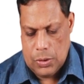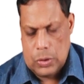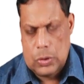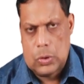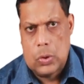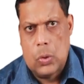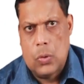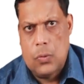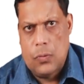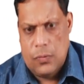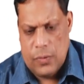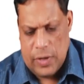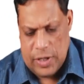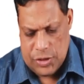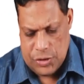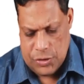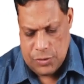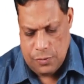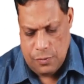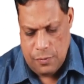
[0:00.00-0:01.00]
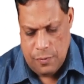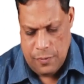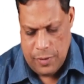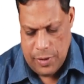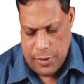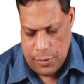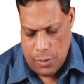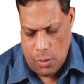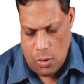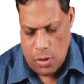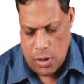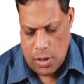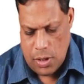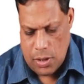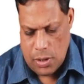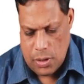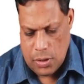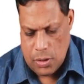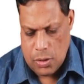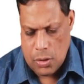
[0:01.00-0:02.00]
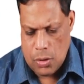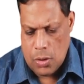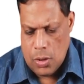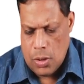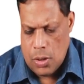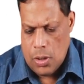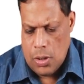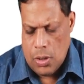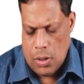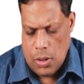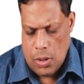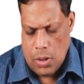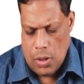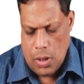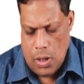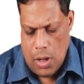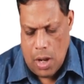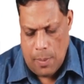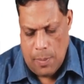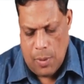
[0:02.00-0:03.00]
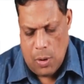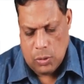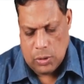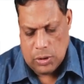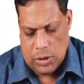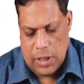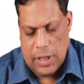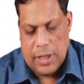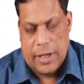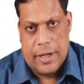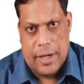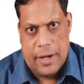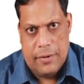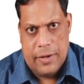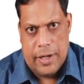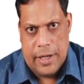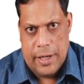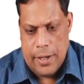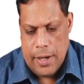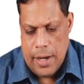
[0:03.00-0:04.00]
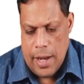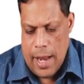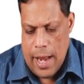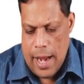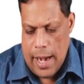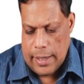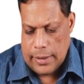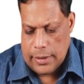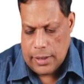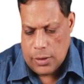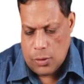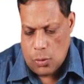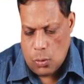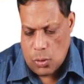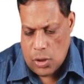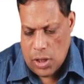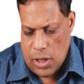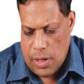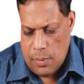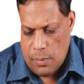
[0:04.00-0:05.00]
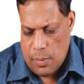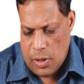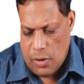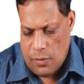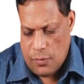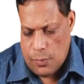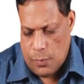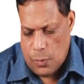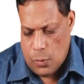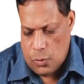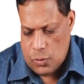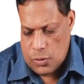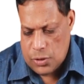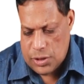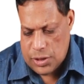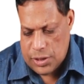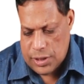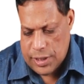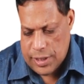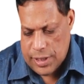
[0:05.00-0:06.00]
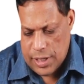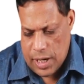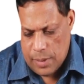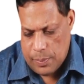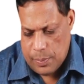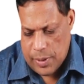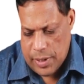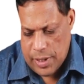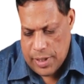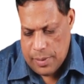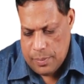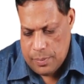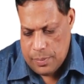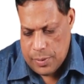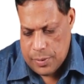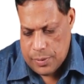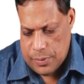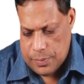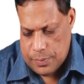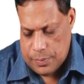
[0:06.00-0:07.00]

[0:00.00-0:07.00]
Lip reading: So first we will talk about the clavicle and the total number of bones in upper limb.